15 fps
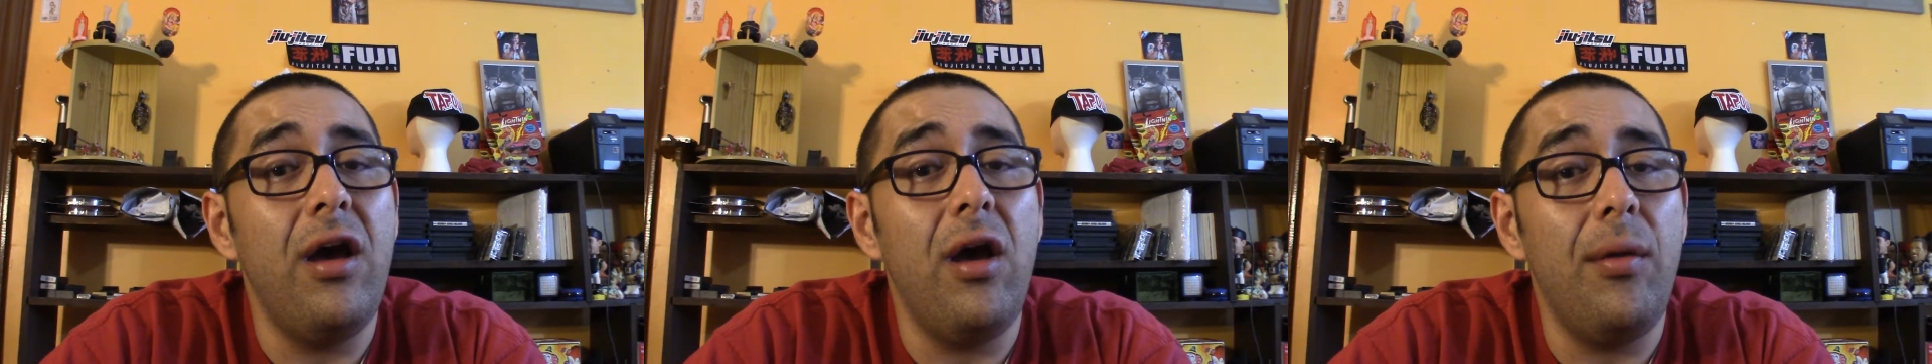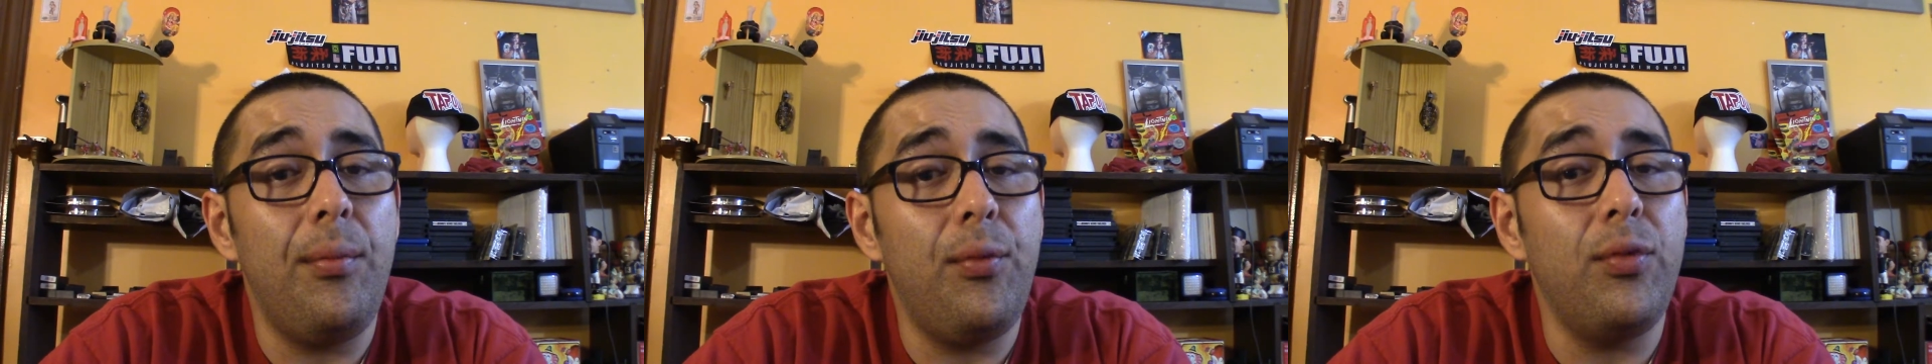
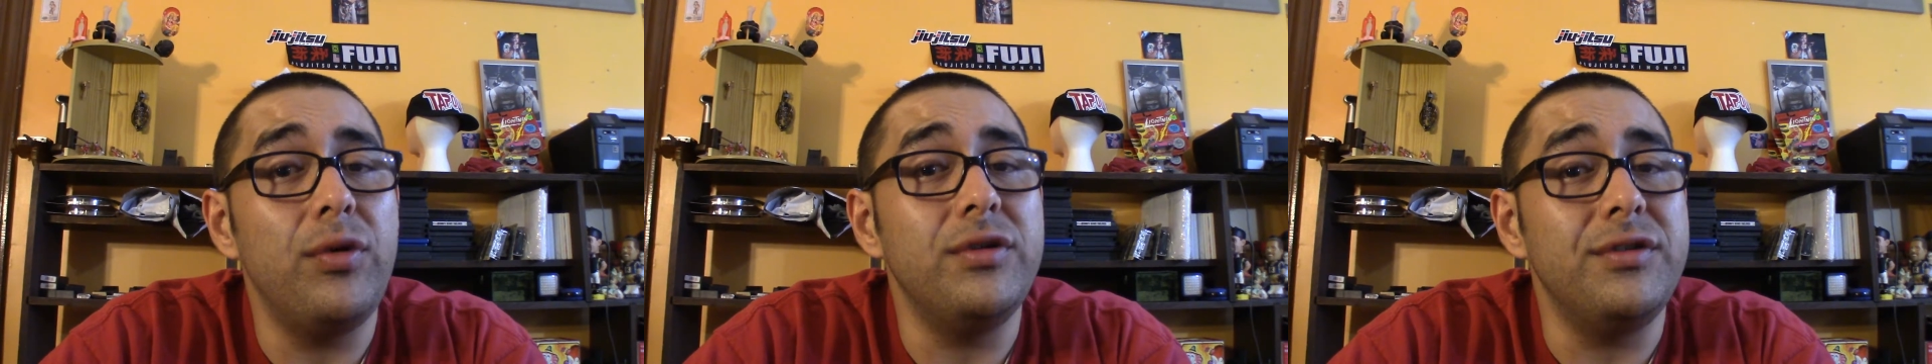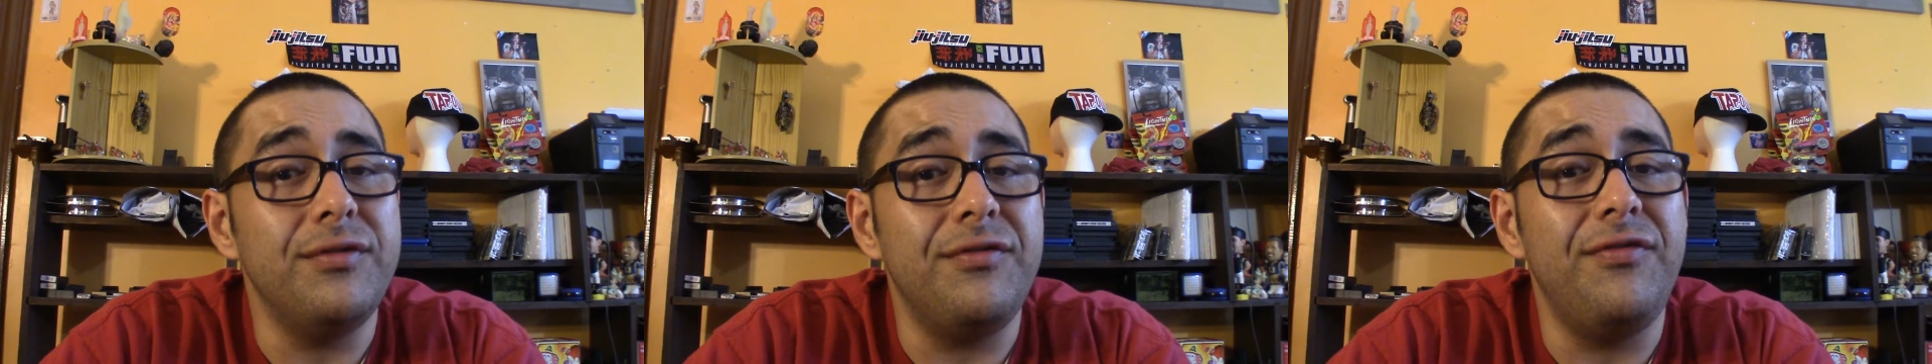
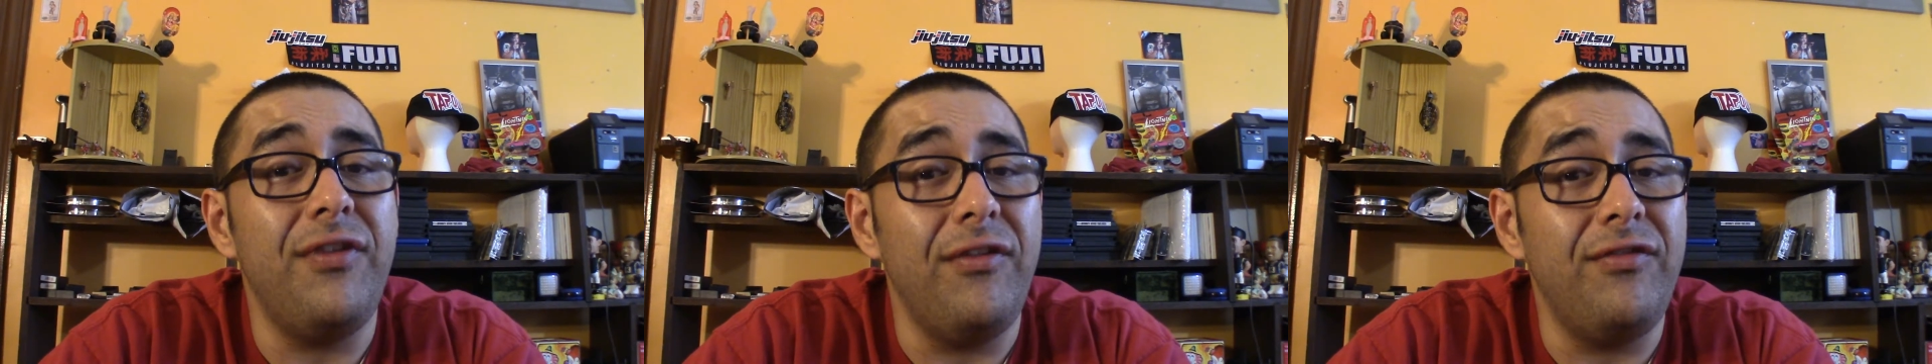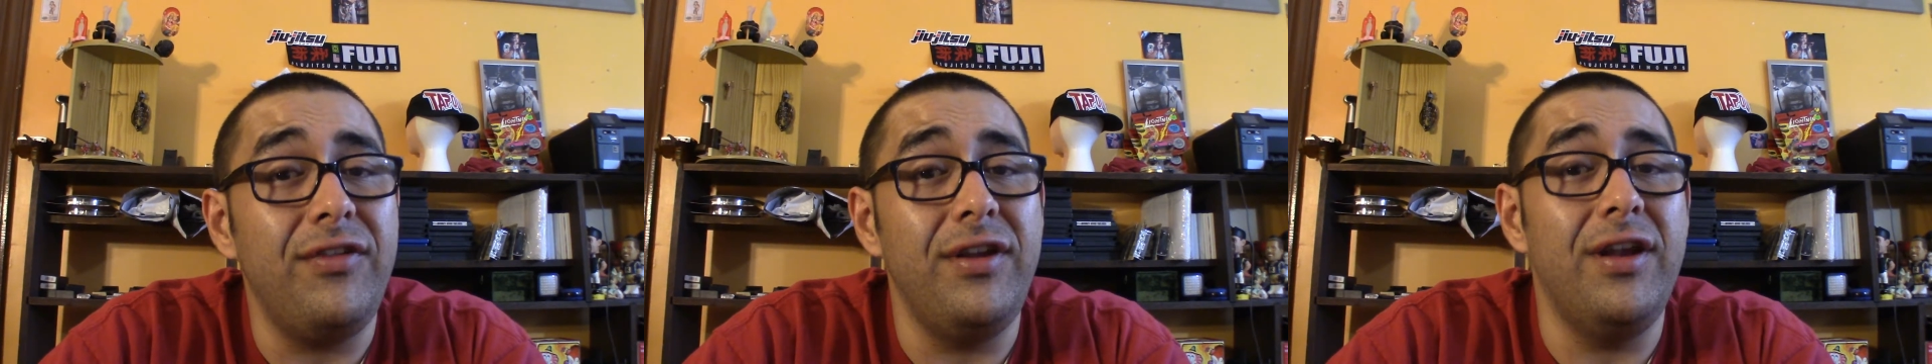upwards of
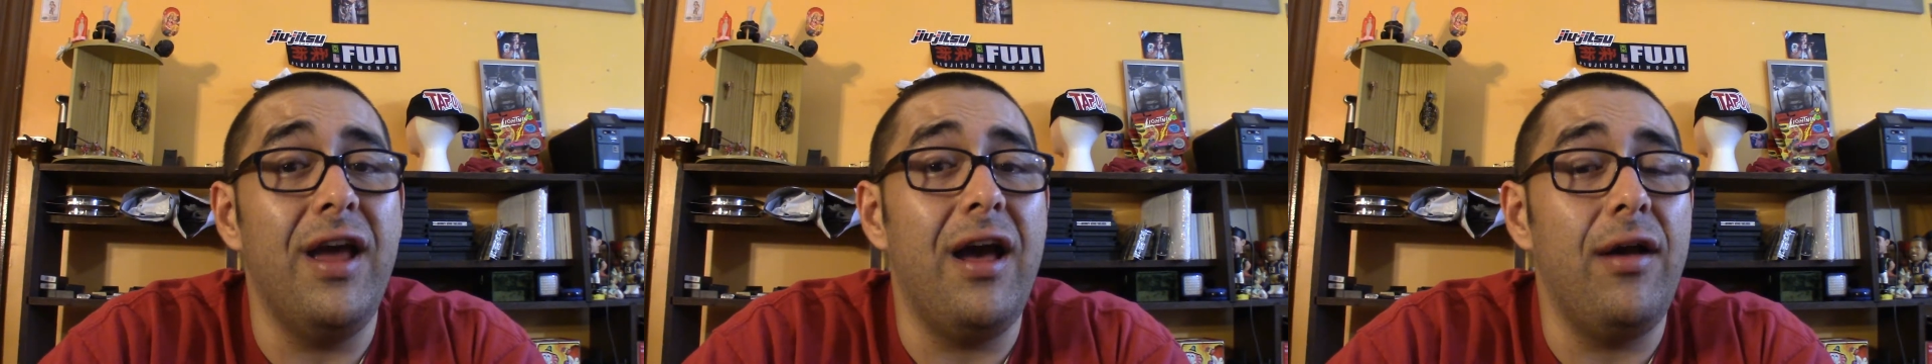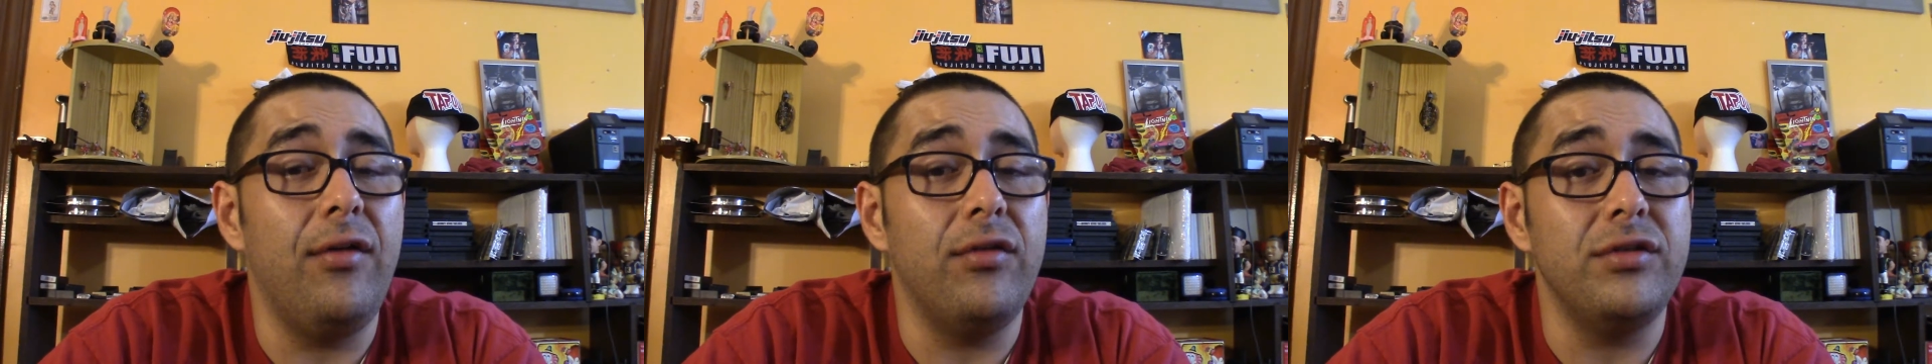
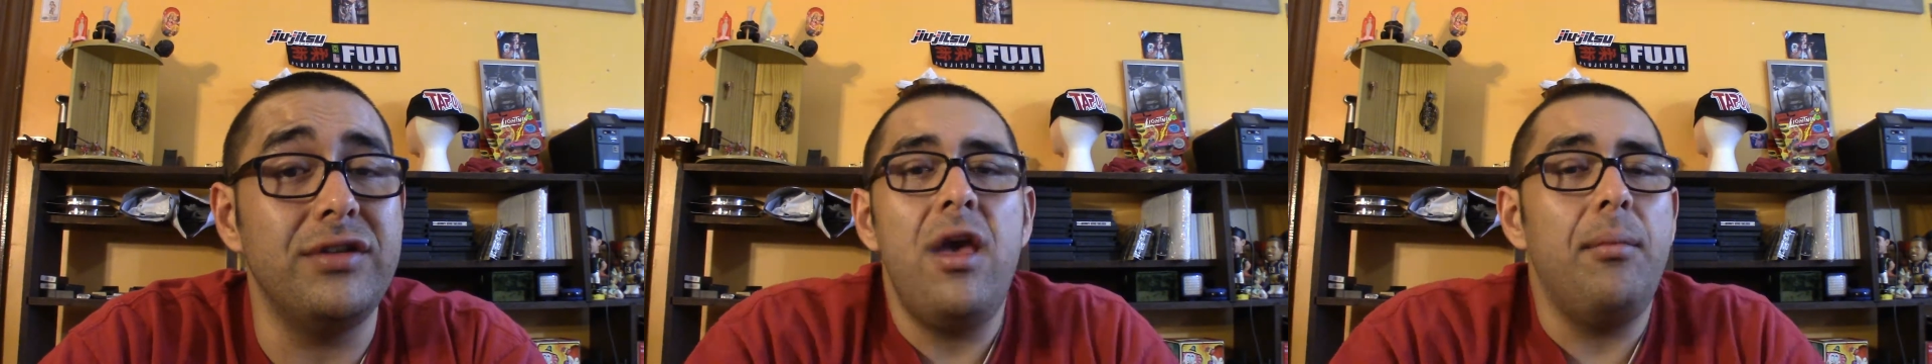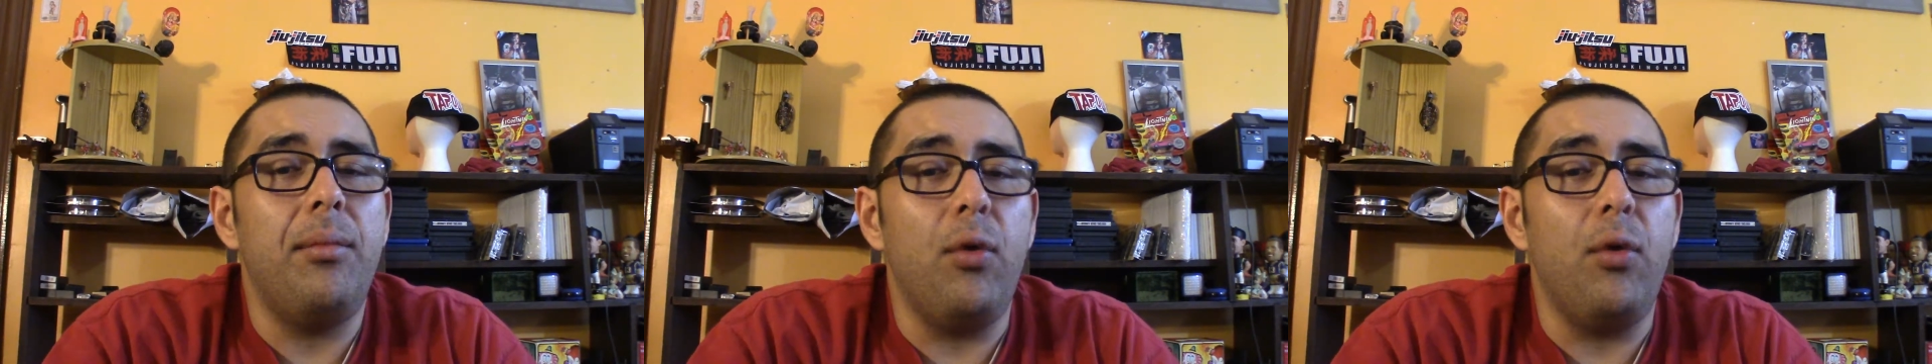$50.